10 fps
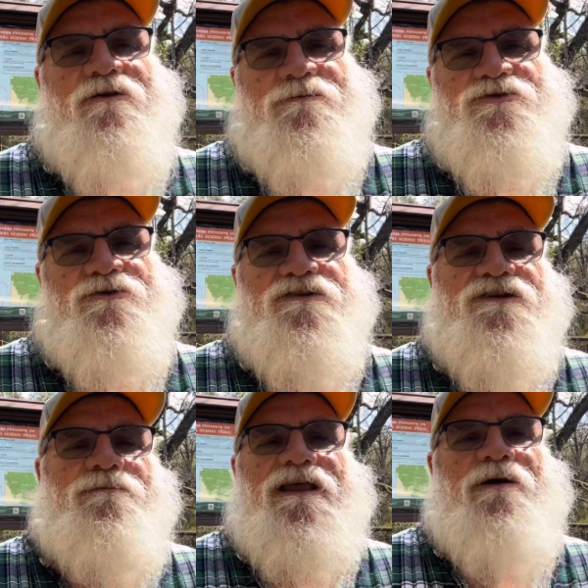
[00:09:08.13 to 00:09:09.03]
I'm sure
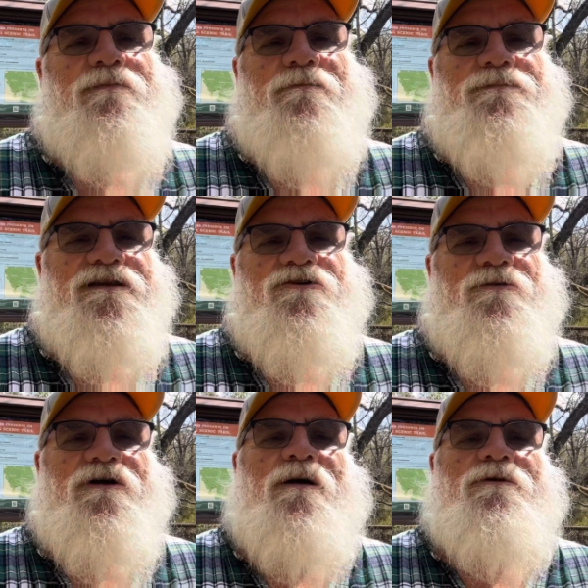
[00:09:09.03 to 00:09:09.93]
someday I'll bump into
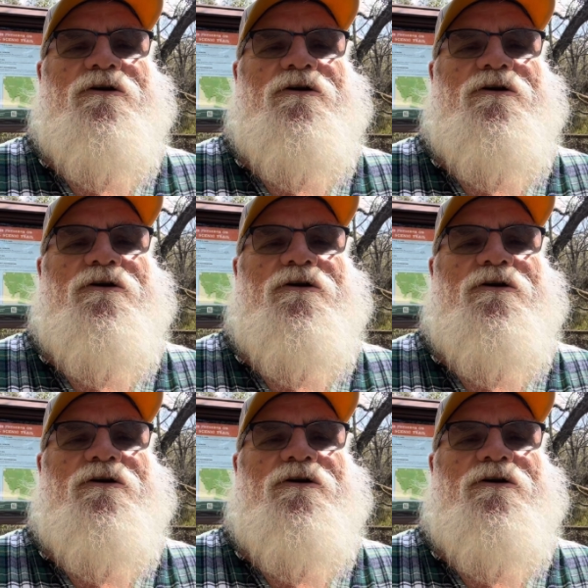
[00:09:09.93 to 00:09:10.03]
them coming